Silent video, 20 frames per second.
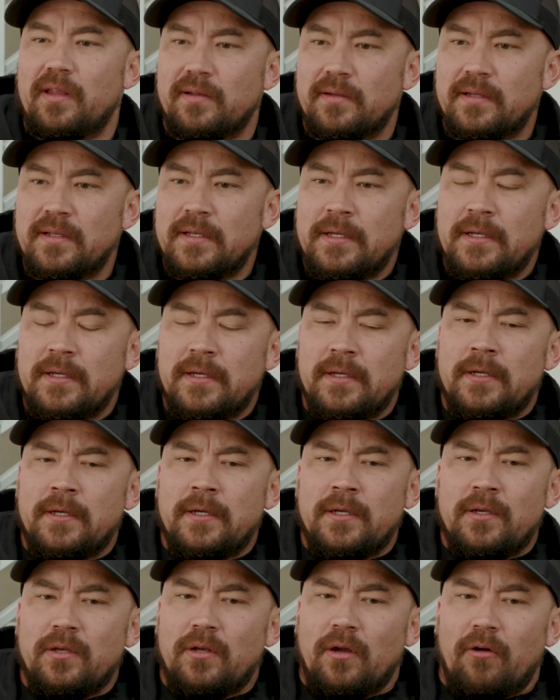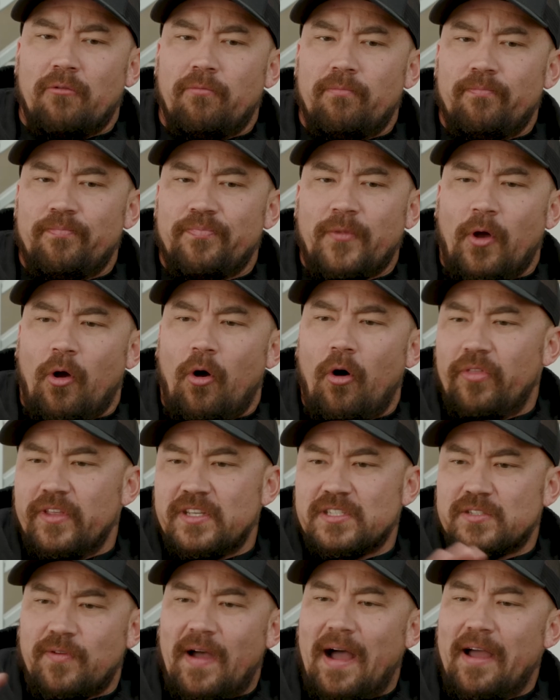and, you know, all
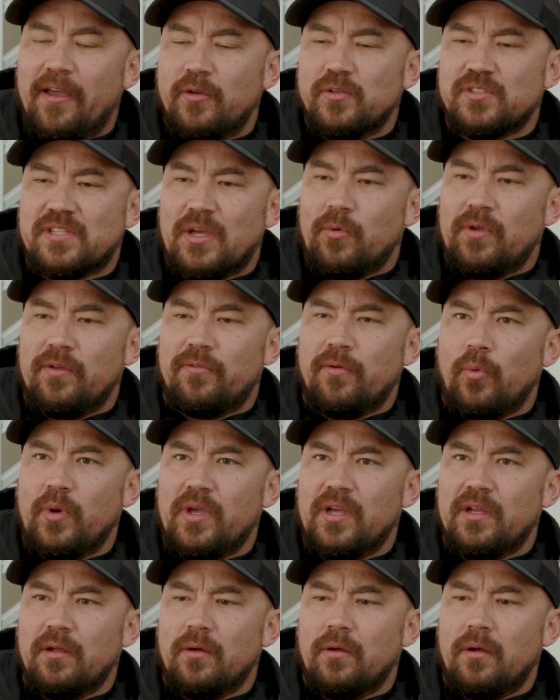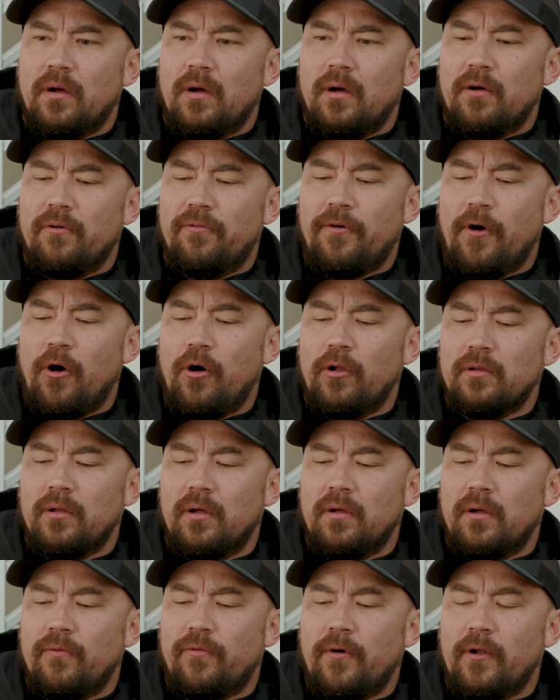these values that we
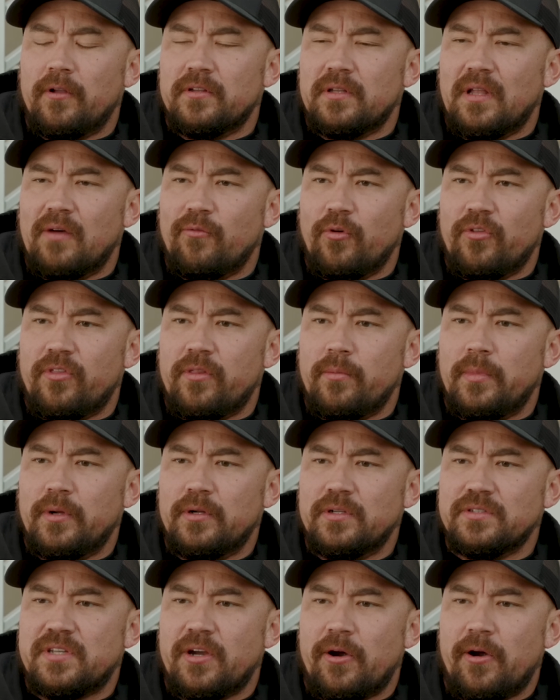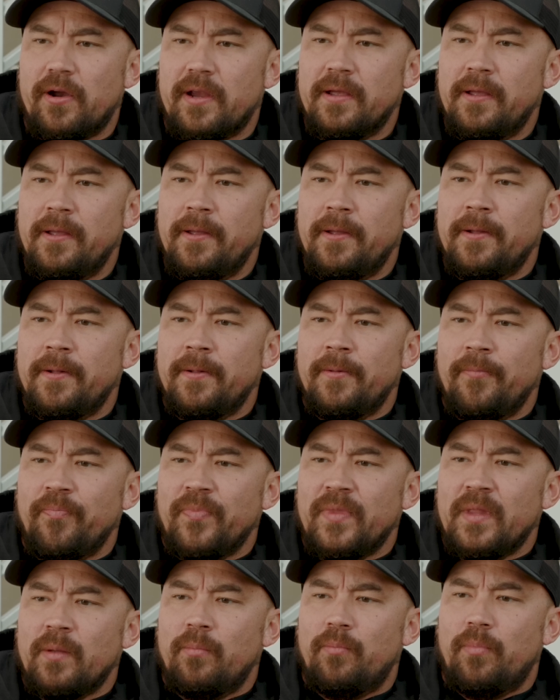fall in love with in the military.
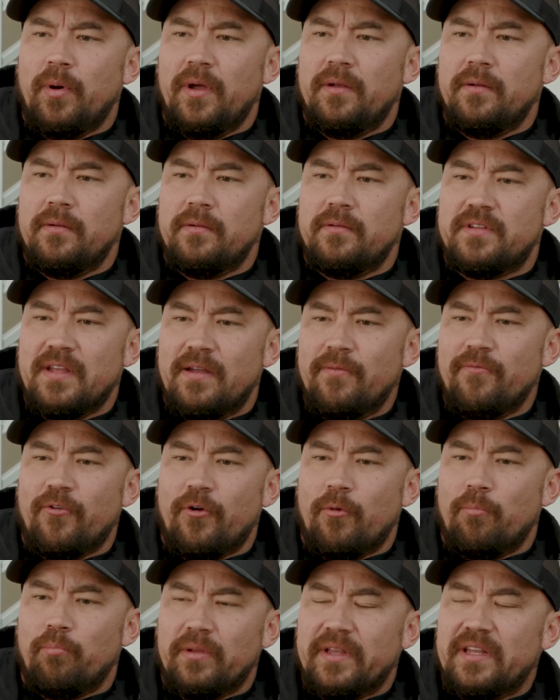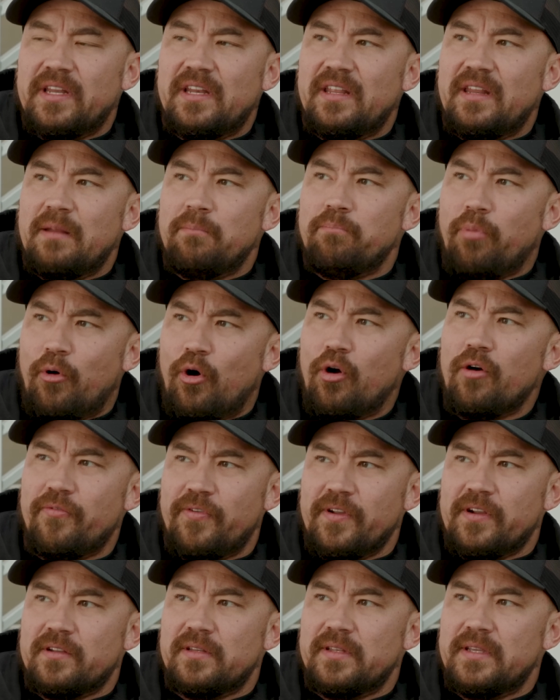But Denver blended in
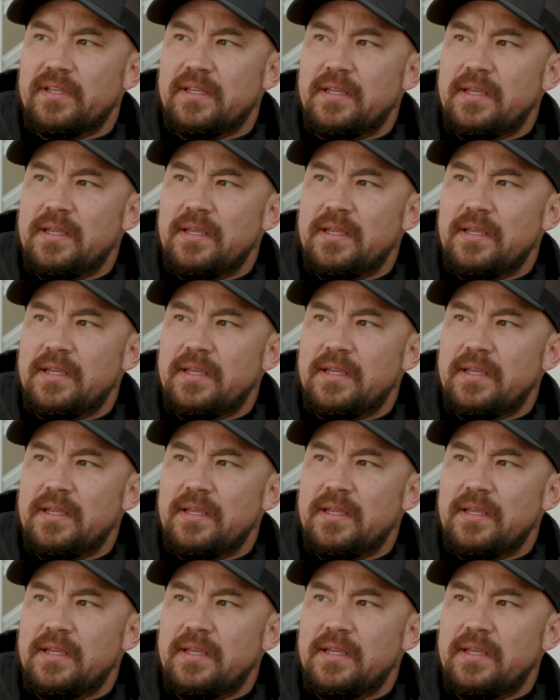perfectly.